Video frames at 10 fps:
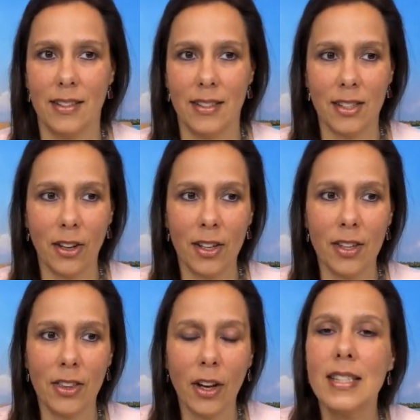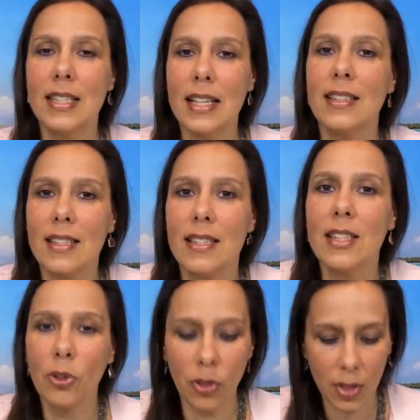So those things are
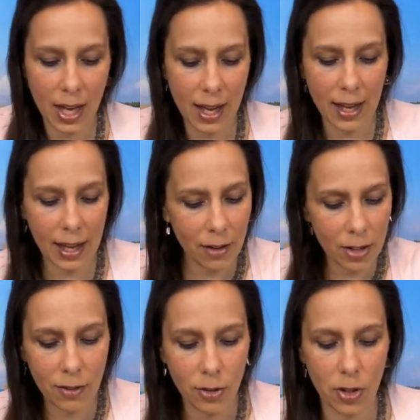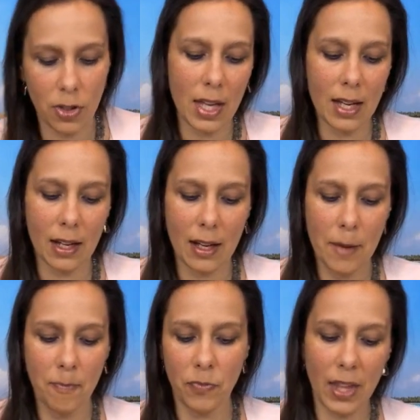still there, even if you think
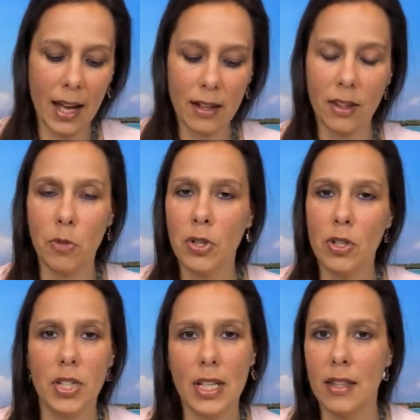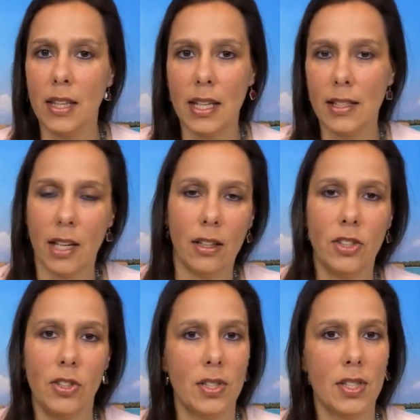that the beauty and the
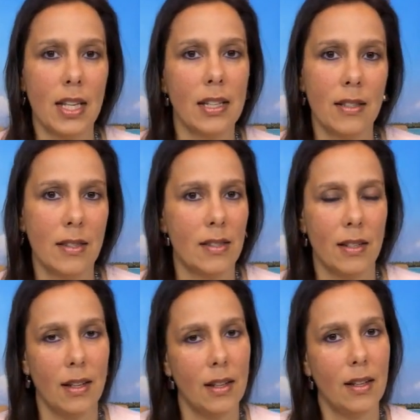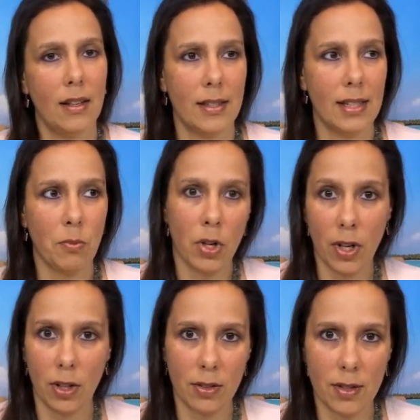intelligence thing is somewhere
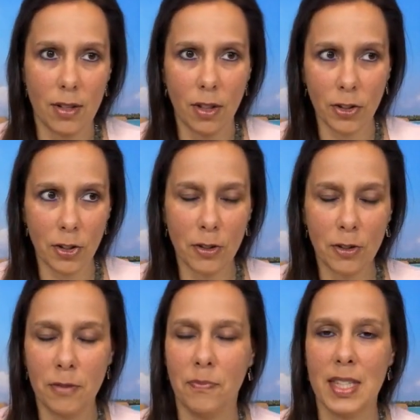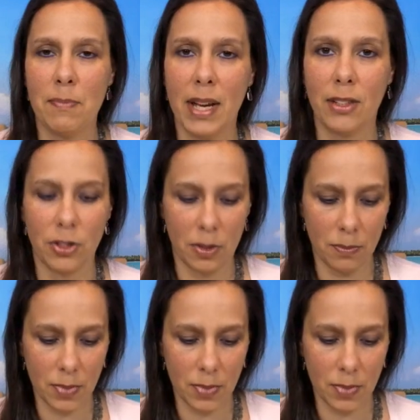else on your spectrum.